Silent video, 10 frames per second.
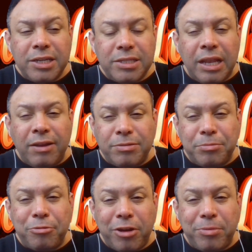because they left
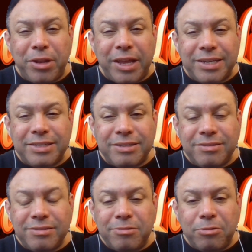some incredible
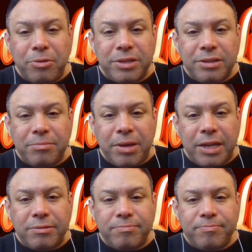legacies. There's no question
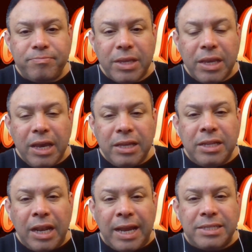about it.
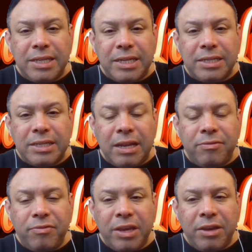And then the last thing is that
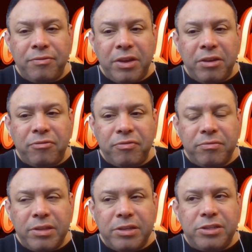if if if
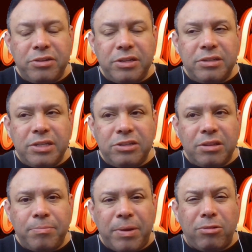this year didn't teach
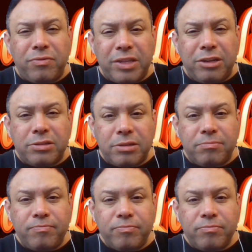you the power of
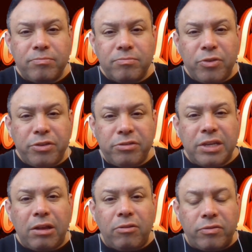leadership with
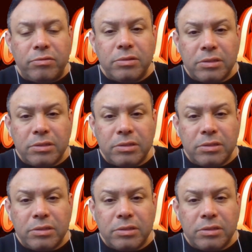yourself,